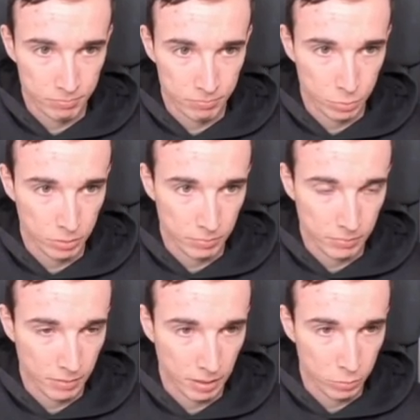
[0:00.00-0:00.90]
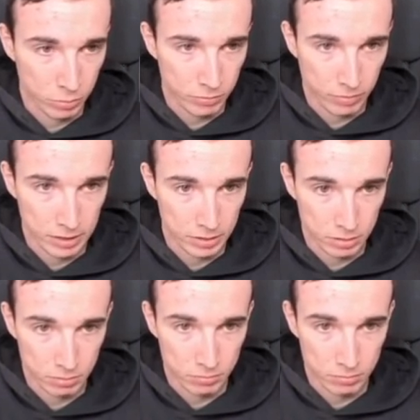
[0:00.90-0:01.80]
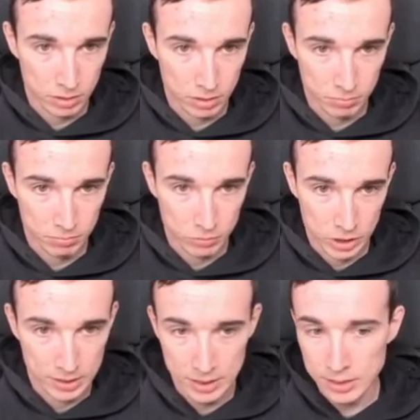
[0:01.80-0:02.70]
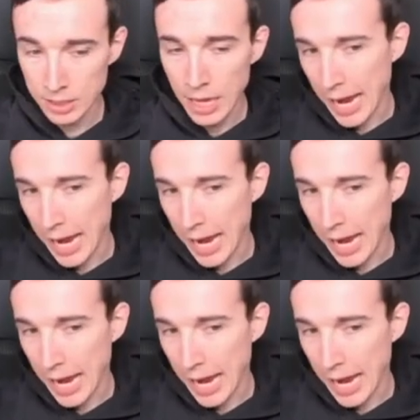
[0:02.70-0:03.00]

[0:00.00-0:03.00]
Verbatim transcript: but some move, I don't know, uh, g6.